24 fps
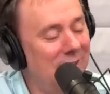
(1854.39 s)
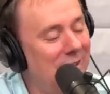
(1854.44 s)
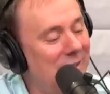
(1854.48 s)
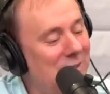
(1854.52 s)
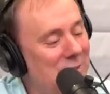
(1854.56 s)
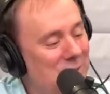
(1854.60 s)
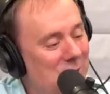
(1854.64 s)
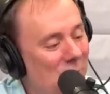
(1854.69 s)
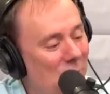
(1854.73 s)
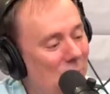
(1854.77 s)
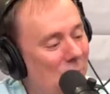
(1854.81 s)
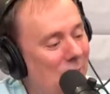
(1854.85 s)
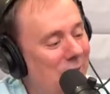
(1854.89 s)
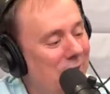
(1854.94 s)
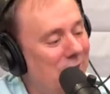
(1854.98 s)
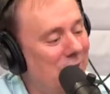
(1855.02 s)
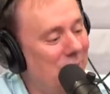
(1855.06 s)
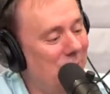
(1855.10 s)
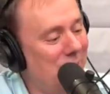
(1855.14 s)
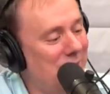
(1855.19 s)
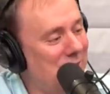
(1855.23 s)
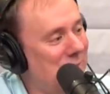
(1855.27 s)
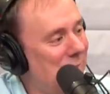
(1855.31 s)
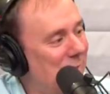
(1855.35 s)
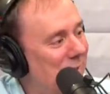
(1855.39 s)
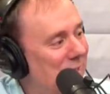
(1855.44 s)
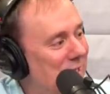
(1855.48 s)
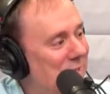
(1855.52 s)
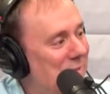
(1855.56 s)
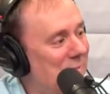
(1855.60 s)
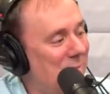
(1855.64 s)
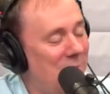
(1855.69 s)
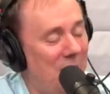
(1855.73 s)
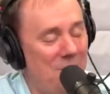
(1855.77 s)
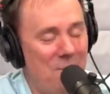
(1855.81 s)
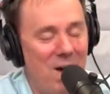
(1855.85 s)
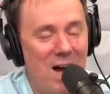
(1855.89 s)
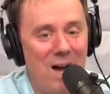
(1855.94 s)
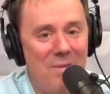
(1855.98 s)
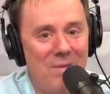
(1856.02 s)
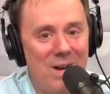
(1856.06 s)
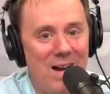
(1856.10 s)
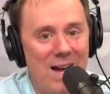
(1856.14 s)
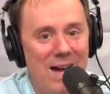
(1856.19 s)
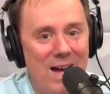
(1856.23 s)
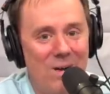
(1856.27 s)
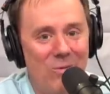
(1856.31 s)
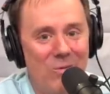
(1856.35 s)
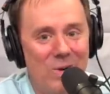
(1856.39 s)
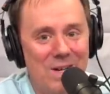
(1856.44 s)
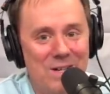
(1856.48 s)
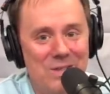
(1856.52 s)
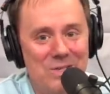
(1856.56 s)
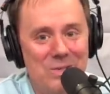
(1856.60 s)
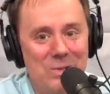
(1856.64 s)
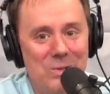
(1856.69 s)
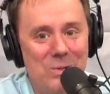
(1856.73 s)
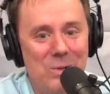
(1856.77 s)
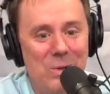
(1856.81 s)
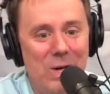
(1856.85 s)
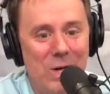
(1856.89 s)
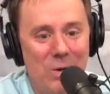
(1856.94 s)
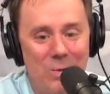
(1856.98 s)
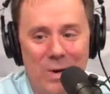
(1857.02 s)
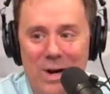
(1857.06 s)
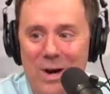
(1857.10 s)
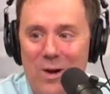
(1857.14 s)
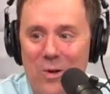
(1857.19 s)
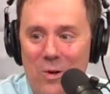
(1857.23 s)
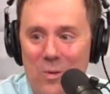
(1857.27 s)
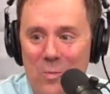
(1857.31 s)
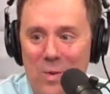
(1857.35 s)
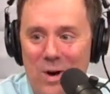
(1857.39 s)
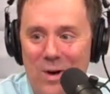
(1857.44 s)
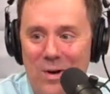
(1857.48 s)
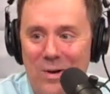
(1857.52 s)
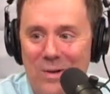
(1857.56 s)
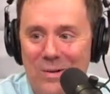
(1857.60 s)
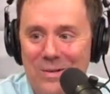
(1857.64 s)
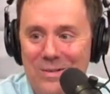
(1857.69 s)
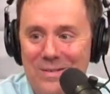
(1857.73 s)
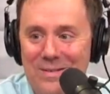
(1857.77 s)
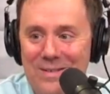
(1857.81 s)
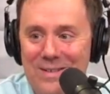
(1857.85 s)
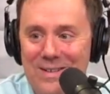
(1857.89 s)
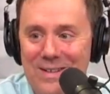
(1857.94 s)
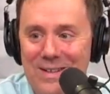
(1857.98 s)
So one Christmas, my mom and I went to Hickory Hollow Mall.